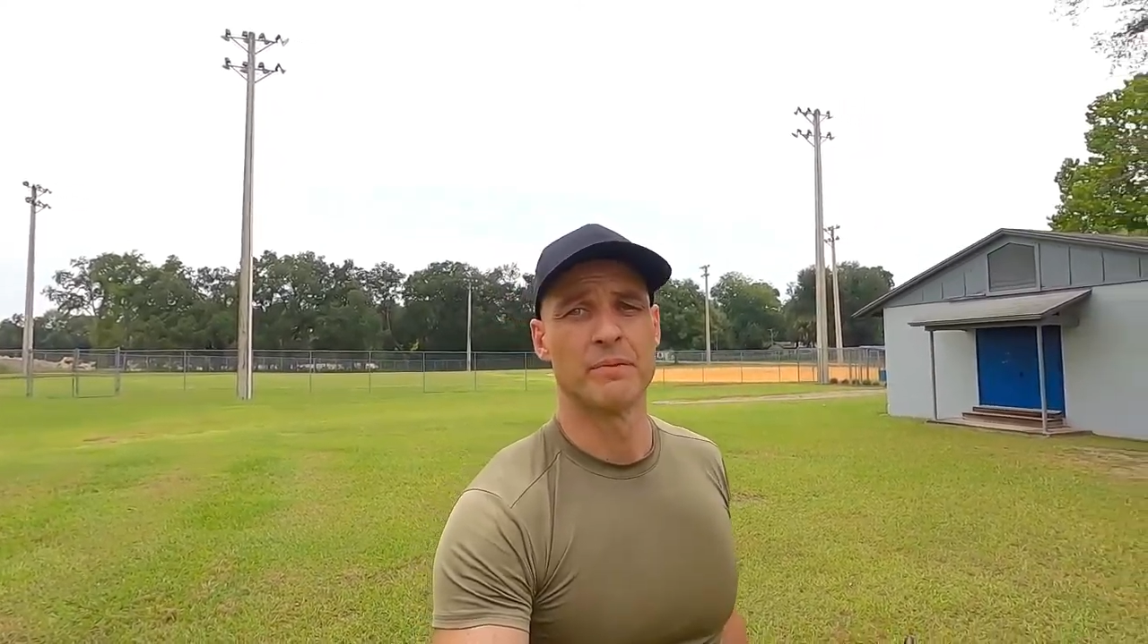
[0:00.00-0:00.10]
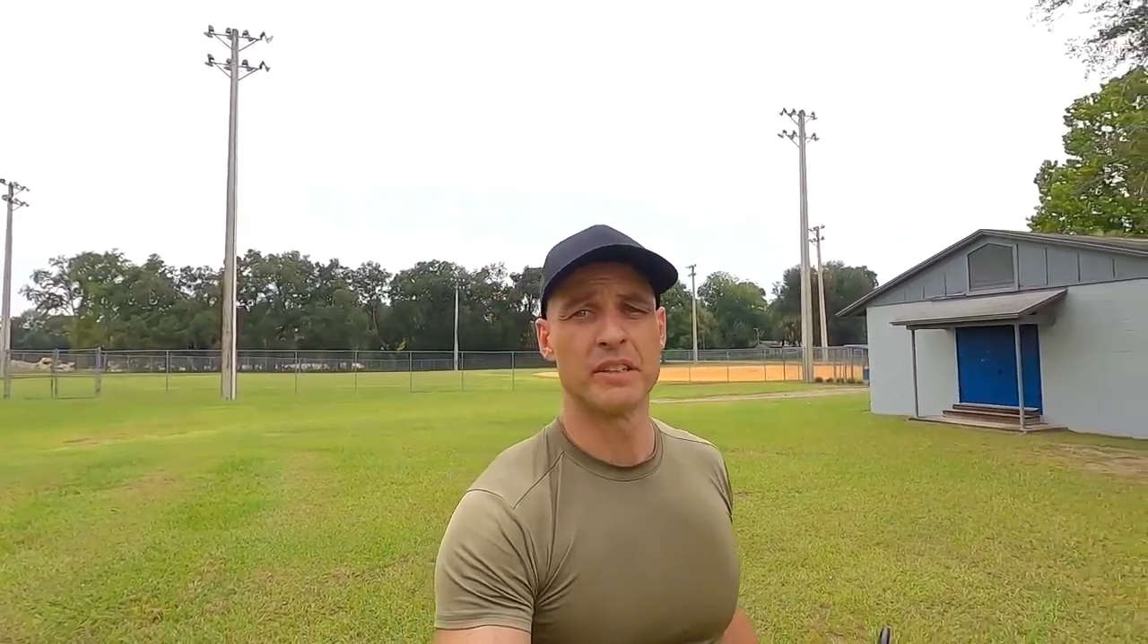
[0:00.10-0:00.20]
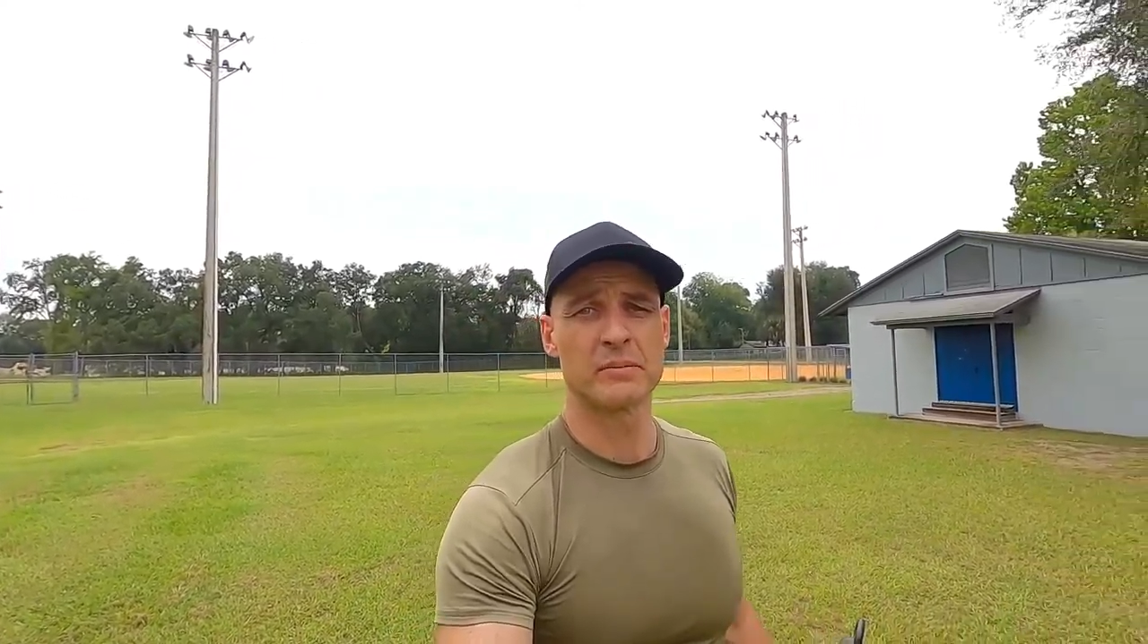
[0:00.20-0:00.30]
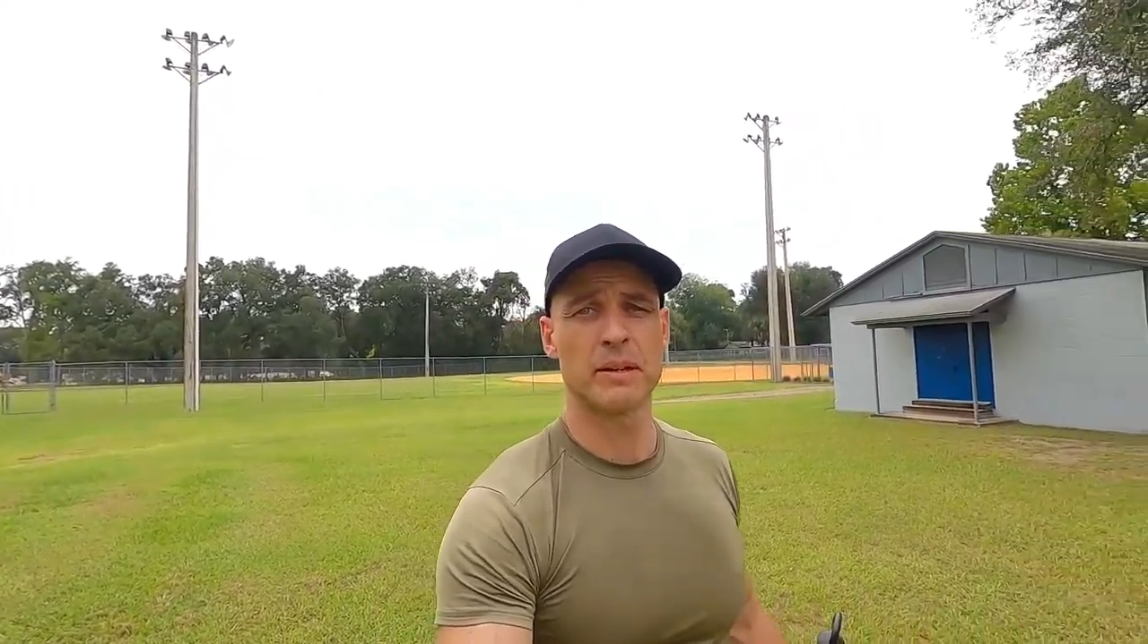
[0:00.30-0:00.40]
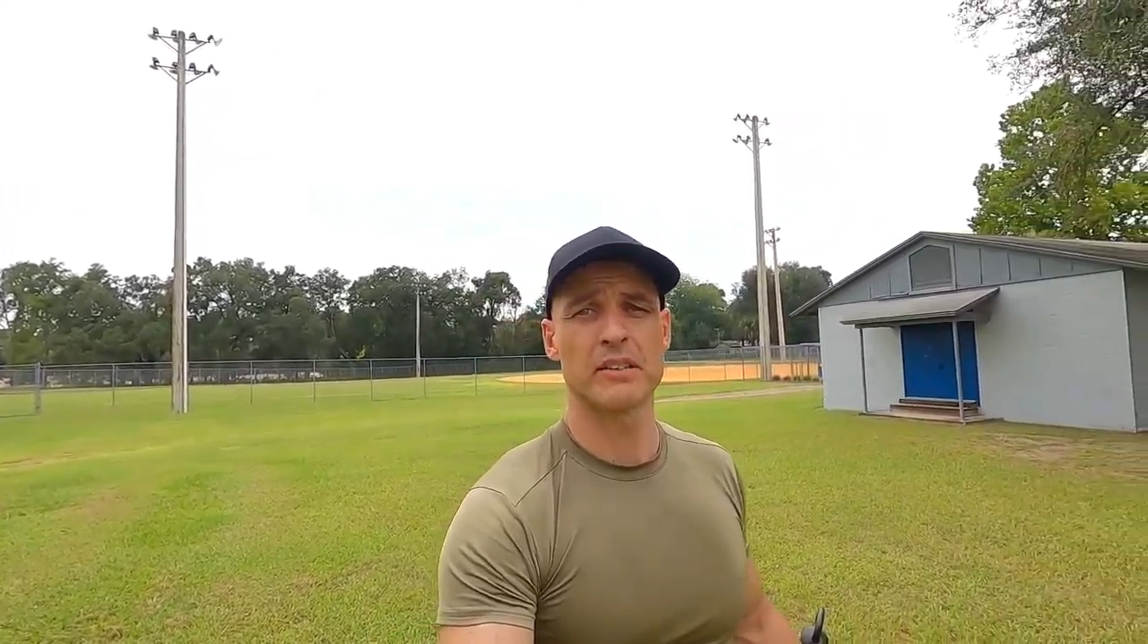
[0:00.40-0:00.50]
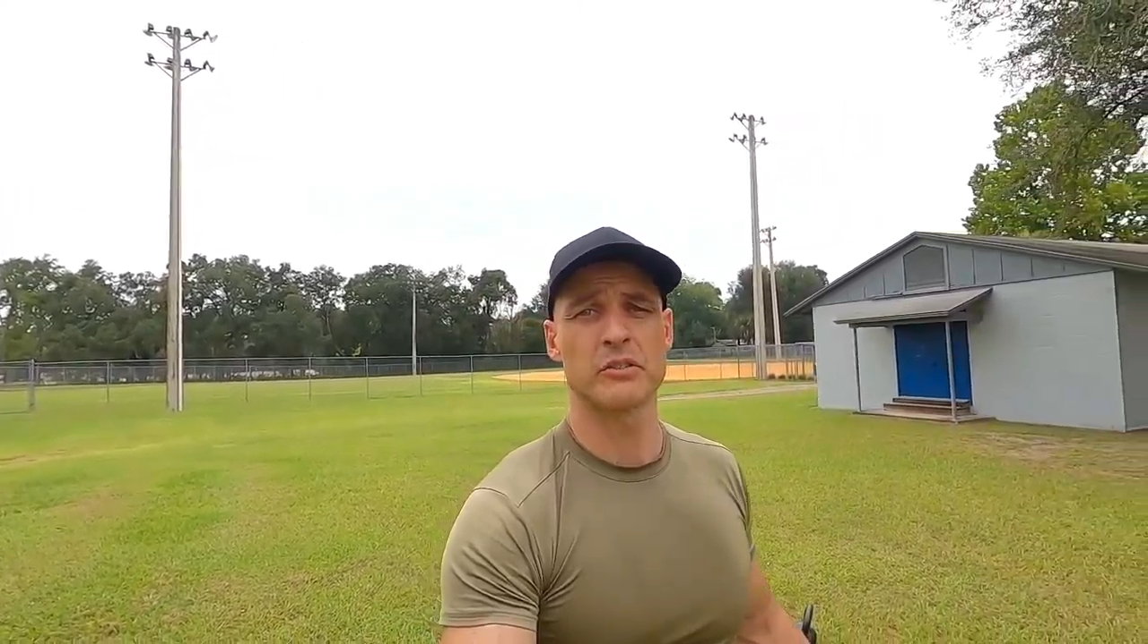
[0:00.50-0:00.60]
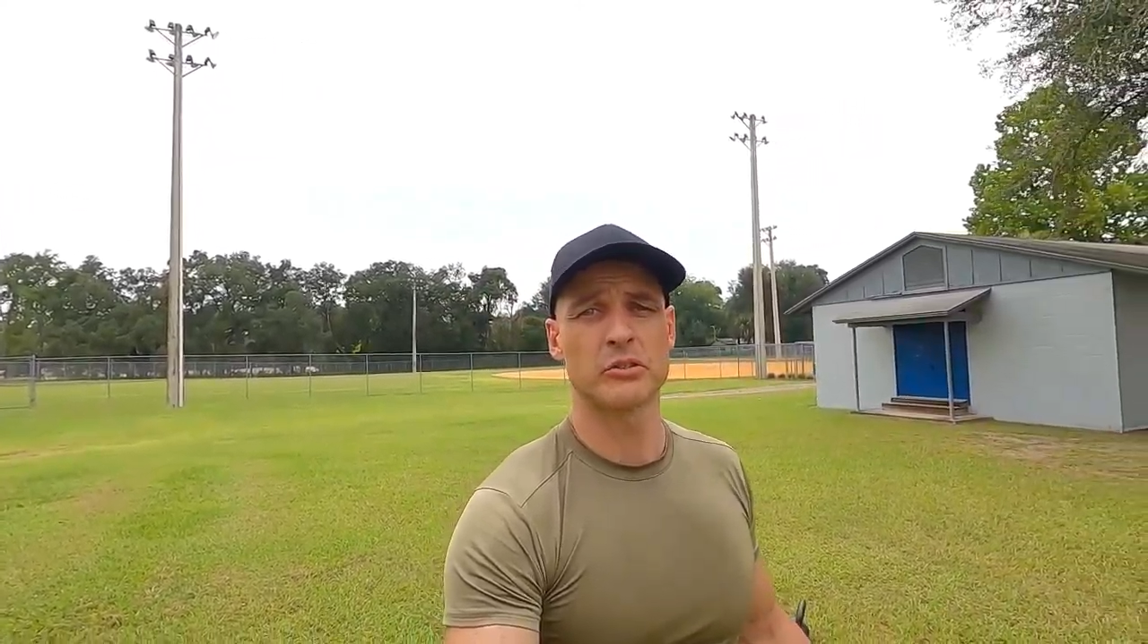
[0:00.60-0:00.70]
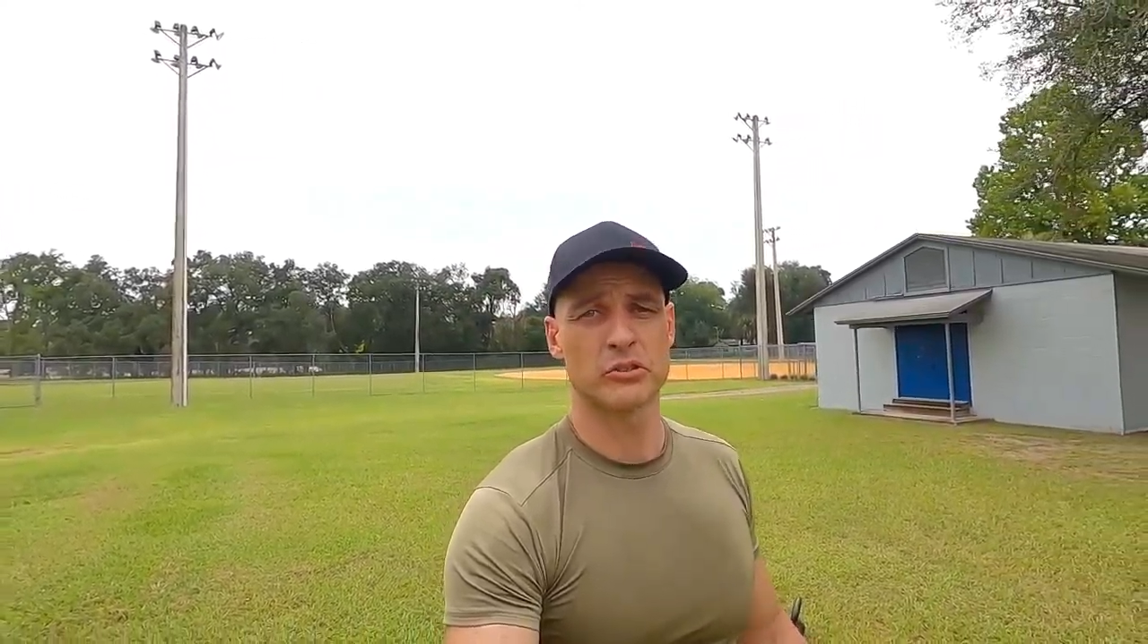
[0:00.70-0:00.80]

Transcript: This makes you